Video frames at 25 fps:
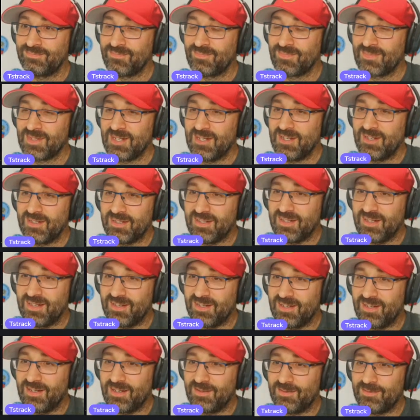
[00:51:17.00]
Yeah, I would
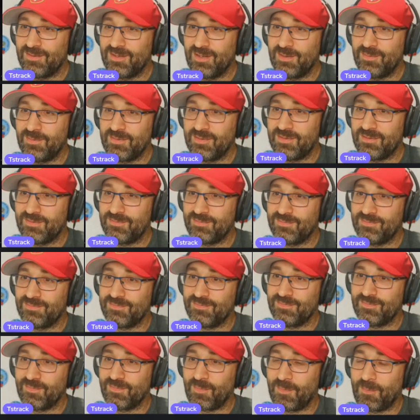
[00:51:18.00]
never double tap
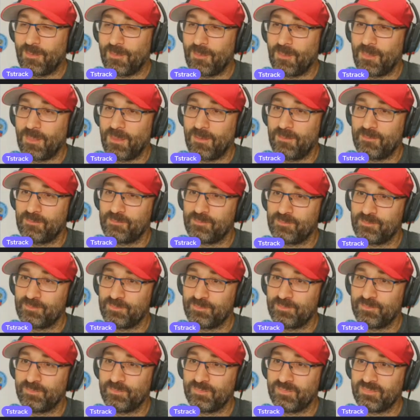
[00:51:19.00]
quarterback to start a
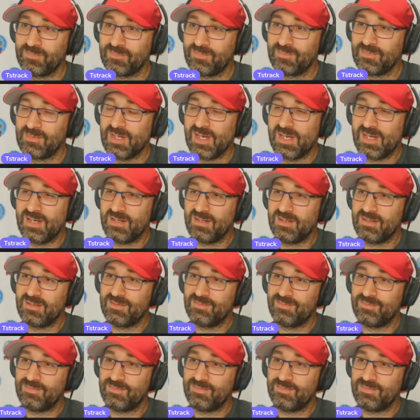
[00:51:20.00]
draft, but that's just me.